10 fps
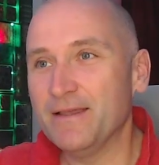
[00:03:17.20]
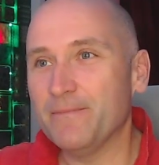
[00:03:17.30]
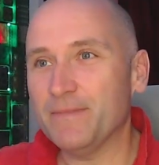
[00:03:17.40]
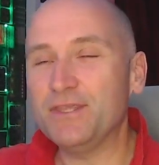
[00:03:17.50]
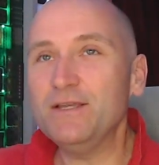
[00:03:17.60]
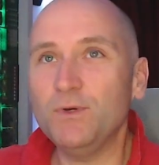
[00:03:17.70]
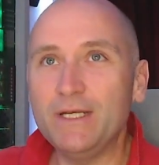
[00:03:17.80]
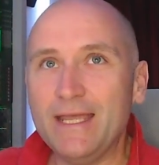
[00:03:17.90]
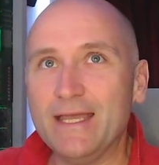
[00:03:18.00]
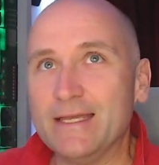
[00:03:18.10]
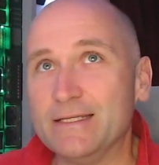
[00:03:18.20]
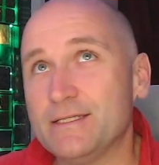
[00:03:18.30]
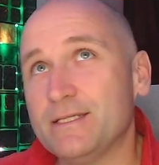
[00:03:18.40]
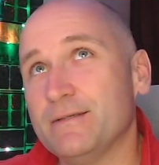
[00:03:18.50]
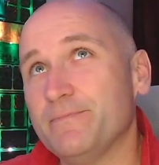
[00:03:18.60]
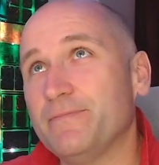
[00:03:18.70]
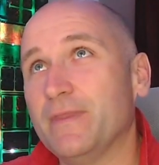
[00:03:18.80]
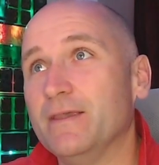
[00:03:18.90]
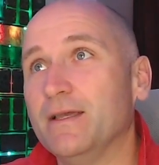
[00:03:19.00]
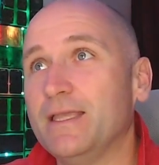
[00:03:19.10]
I think what it is.
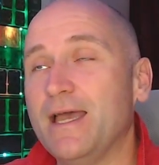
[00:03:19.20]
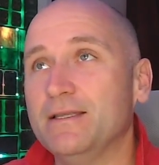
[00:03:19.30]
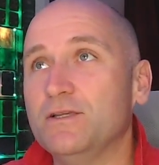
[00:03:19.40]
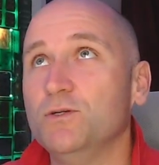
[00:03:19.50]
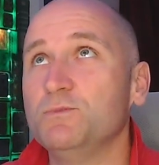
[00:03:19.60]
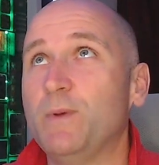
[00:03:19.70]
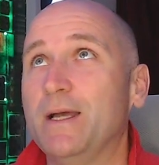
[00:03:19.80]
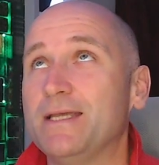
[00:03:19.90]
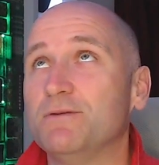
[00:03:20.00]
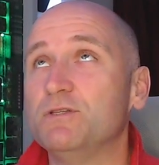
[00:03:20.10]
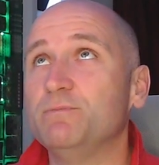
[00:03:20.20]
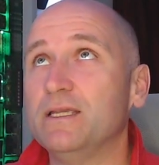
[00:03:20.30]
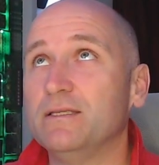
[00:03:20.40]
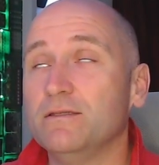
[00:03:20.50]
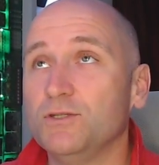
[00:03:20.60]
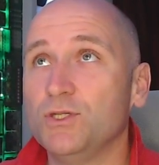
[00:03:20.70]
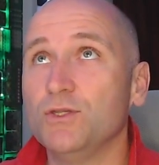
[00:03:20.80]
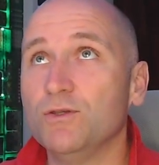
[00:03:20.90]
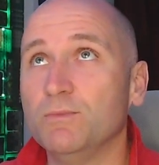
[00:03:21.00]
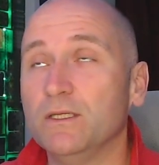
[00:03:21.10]
Again, it comes back down to being
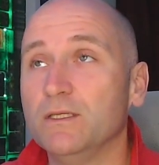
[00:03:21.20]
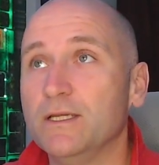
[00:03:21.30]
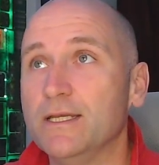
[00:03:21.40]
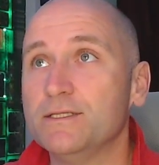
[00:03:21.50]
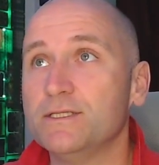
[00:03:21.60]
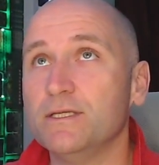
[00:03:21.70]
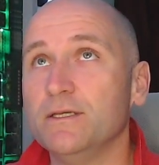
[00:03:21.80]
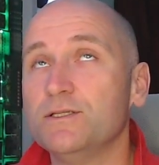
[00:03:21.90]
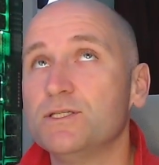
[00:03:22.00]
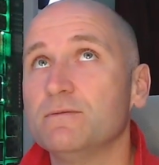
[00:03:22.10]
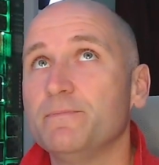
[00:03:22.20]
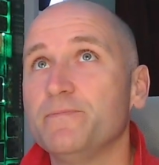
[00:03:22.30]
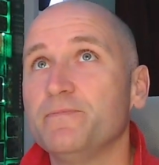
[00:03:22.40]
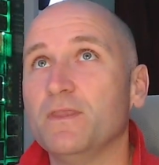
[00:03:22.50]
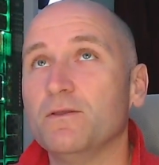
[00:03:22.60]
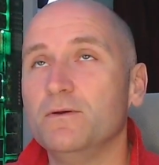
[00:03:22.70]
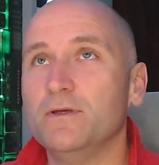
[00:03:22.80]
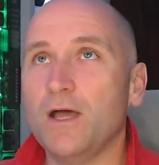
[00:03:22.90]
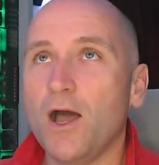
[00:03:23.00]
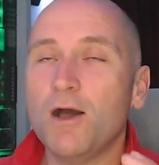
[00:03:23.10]
human, is that
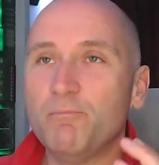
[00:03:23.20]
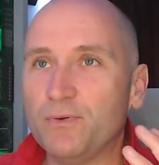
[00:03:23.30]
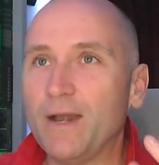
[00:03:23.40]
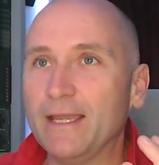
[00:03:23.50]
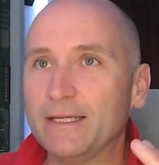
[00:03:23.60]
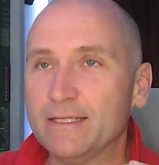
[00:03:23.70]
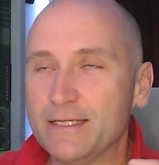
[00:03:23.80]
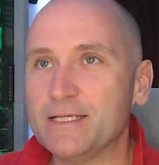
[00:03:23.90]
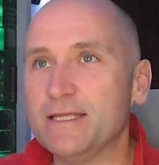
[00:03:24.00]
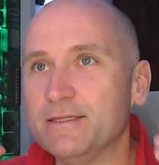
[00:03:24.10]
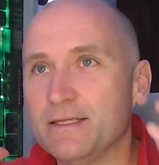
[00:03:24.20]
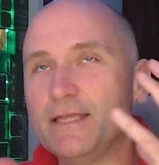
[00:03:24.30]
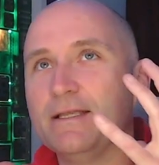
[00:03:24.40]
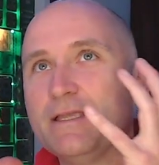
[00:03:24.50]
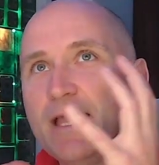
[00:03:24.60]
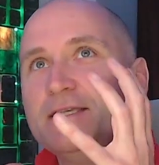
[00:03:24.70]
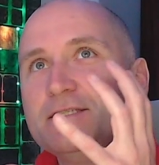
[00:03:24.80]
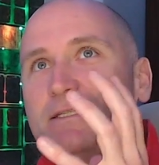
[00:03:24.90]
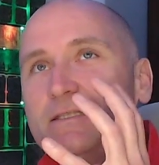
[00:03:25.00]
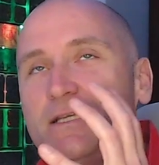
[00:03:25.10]
our brain is
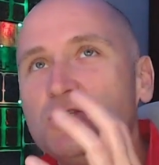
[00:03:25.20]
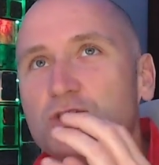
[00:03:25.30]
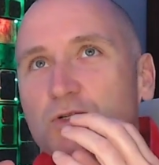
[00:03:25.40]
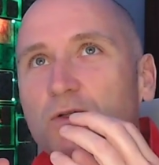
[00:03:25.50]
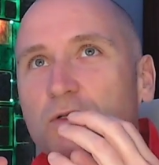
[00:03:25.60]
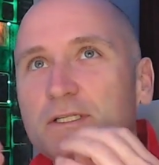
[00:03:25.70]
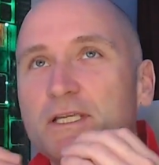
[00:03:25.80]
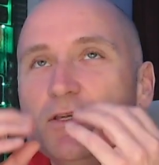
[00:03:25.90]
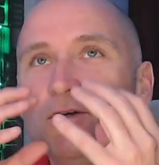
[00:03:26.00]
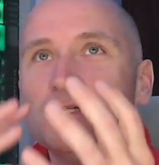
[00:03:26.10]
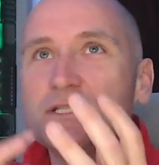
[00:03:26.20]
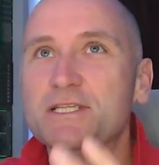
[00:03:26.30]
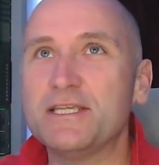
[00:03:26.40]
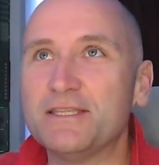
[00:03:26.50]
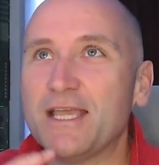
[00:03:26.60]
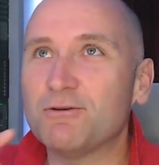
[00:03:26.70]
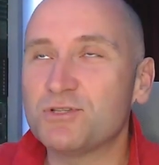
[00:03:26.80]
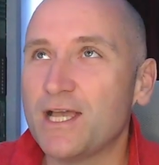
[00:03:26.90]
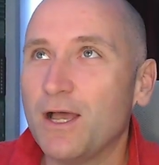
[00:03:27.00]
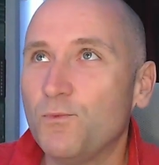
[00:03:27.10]
encased in this skull and it can only see the
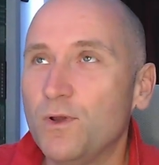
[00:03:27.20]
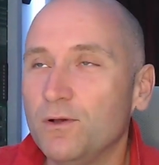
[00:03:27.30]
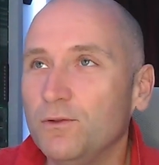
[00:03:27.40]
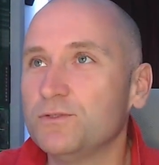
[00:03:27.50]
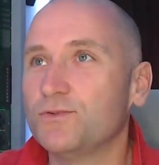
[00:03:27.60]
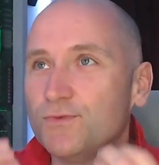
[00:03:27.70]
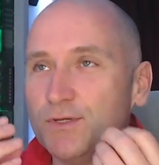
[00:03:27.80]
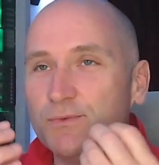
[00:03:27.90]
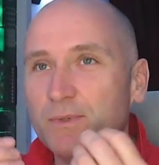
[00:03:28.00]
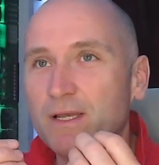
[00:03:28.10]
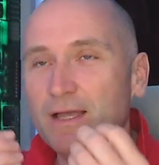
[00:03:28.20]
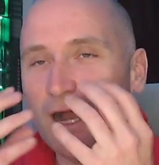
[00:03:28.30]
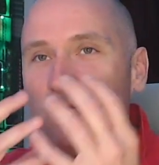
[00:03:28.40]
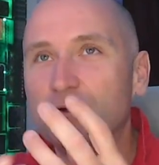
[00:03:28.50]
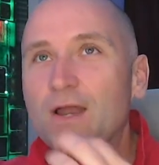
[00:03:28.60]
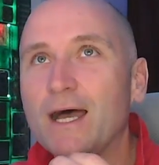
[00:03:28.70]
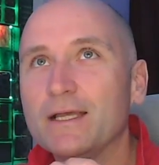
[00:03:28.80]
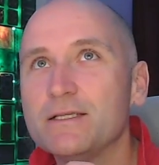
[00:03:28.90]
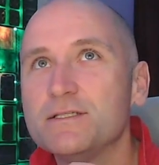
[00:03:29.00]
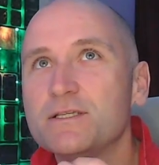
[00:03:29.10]
outside world through our
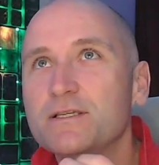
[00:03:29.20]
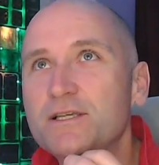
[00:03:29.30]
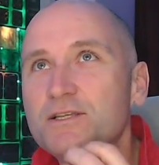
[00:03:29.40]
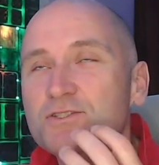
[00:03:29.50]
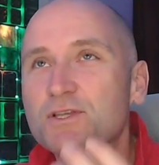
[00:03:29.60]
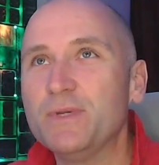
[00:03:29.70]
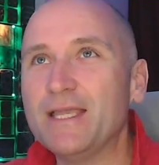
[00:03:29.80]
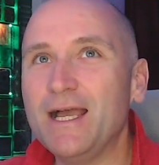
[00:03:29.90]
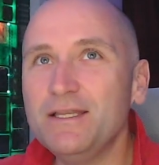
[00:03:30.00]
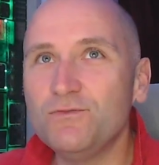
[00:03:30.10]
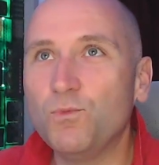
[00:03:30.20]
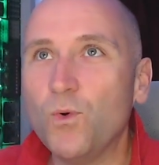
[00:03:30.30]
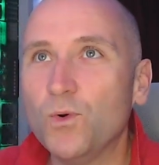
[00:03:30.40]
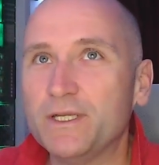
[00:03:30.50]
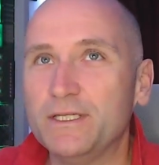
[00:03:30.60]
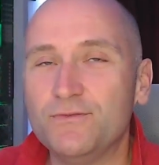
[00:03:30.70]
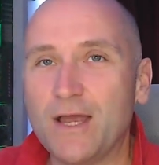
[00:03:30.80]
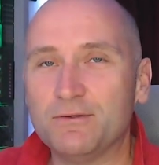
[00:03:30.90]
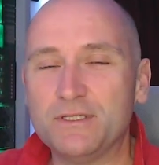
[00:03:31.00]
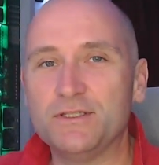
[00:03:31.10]
eyes. So we're kind of walking
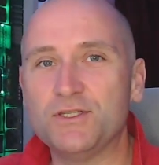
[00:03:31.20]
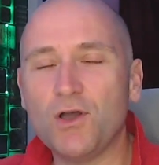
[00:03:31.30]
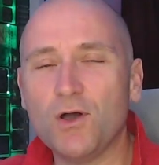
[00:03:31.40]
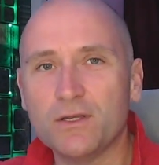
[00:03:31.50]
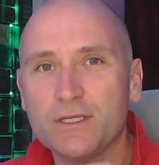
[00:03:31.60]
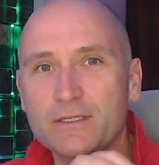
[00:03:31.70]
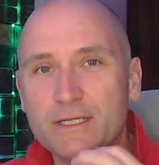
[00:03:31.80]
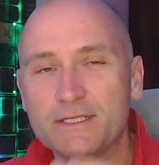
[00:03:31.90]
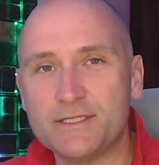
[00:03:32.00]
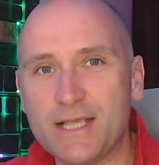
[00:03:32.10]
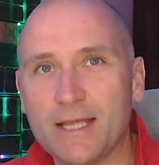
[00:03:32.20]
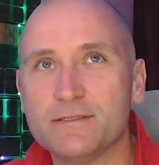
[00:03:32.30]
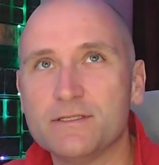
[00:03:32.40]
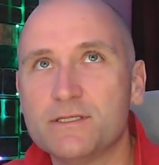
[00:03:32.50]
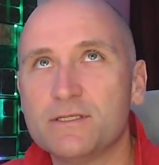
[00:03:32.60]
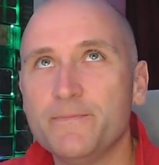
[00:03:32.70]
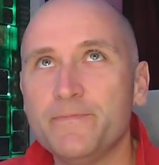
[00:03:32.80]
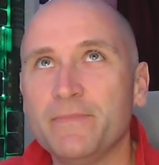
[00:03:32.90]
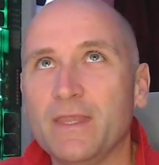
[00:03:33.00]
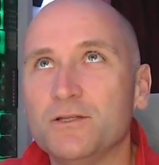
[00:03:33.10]
around in the dark, in a sense,
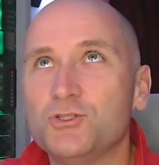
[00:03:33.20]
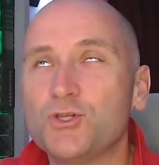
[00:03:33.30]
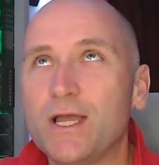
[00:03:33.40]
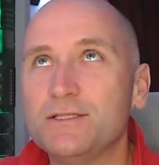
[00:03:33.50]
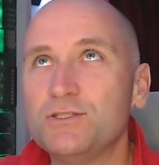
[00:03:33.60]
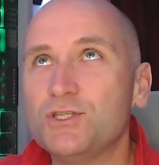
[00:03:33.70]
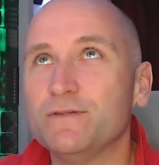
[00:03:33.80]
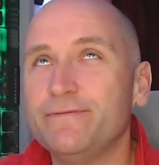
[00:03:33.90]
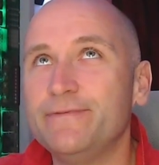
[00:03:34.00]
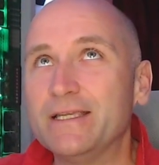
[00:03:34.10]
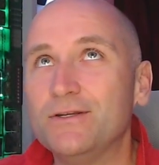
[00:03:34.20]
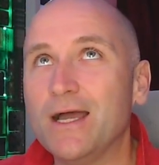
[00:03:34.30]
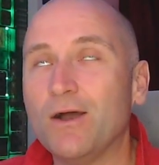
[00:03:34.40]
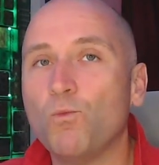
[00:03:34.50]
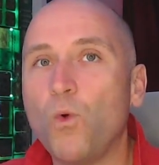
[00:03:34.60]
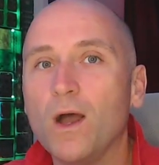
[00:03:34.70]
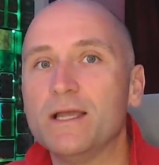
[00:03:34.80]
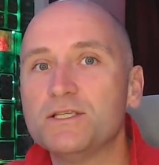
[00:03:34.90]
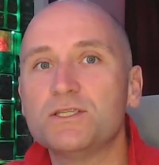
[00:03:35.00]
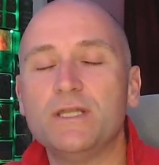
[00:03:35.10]
and trying to figure out what
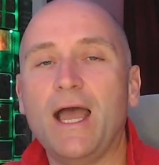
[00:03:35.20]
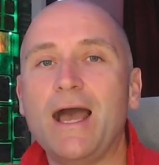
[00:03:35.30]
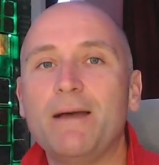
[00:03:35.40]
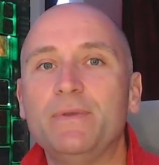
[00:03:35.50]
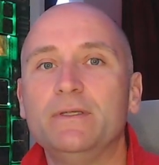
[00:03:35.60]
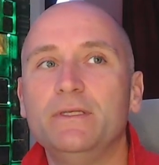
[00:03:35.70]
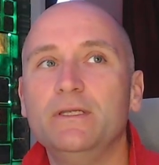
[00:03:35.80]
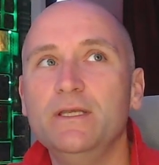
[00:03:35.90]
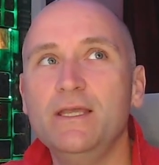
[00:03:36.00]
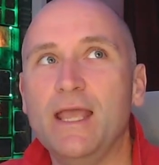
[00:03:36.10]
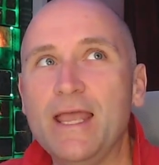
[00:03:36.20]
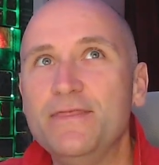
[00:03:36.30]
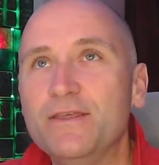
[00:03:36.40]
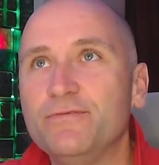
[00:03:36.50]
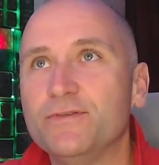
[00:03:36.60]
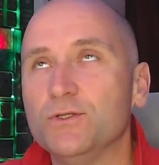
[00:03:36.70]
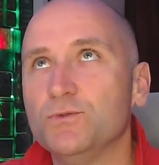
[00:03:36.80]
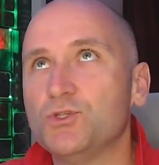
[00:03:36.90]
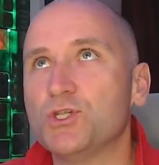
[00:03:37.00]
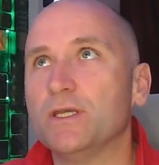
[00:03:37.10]
is going to happen in the
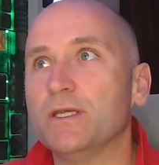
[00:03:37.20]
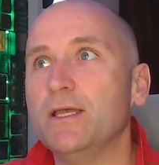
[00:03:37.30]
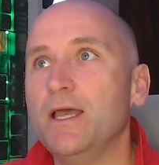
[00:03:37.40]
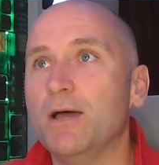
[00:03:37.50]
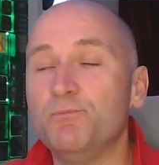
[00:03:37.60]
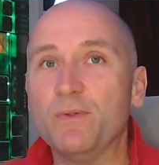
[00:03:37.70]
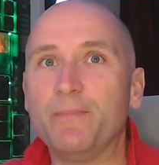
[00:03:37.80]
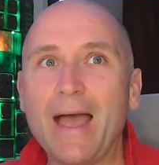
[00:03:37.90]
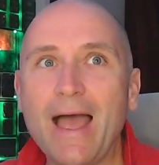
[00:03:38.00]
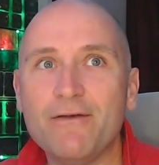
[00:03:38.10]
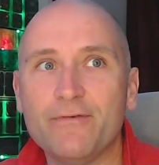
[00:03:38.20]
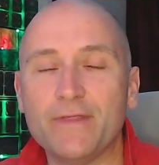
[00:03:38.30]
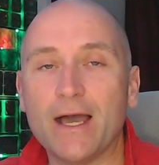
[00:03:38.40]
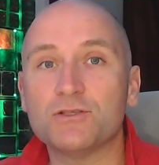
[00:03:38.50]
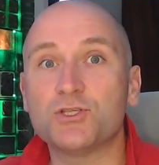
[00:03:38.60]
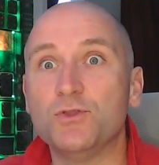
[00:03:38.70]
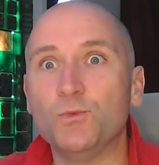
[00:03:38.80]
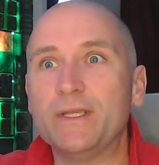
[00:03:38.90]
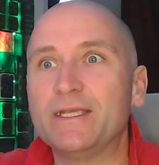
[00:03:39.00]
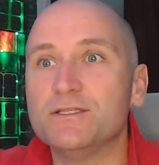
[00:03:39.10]
future and prepare for that so that
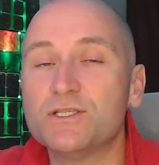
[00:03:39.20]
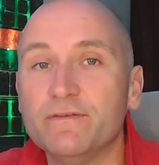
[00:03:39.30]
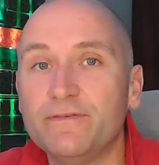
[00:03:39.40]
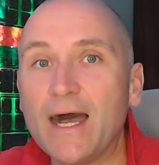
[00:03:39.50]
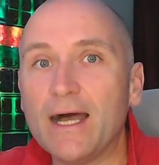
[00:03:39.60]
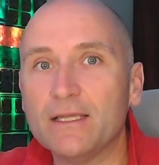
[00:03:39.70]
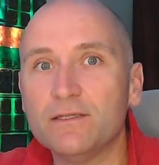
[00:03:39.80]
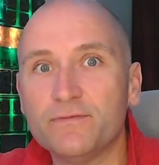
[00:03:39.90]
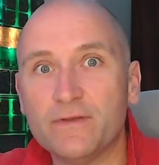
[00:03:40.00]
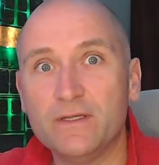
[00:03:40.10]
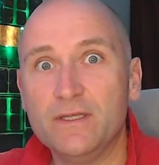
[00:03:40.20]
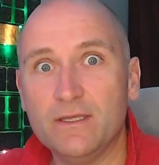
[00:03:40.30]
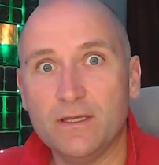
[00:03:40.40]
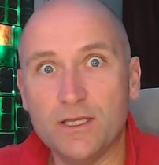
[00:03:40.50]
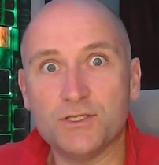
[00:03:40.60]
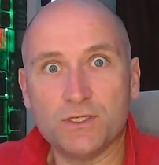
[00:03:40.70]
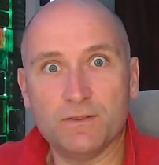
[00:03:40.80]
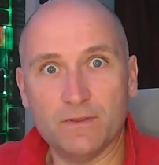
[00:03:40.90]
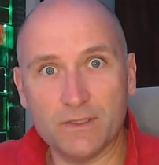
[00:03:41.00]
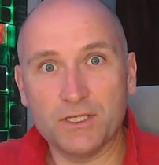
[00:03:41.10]
we can survive as
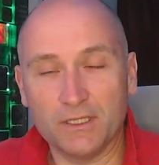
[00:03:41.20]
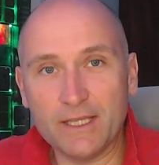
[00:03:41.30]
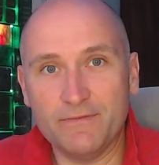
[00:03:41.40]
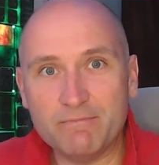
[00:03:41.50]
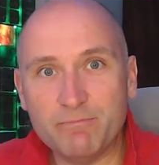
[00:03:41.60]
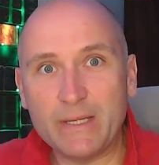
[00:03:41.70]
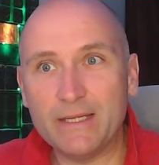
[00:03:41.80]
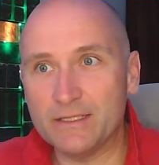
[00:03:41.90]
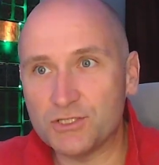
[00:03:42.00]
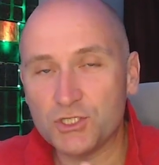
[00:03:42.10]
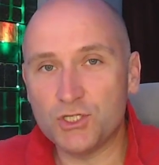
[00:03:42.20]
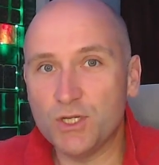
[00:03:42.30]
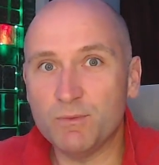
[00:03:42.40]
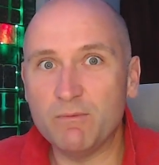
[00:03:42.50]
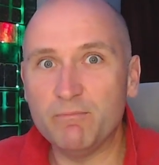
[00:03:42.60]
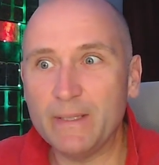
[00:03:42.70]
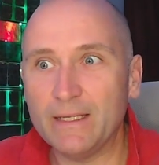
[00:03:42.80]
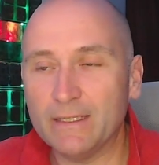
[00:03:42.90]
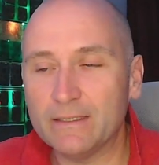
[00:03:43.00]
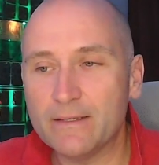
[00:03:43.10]
a living being, as a human
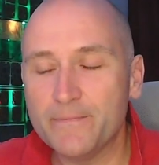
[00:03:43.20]
being.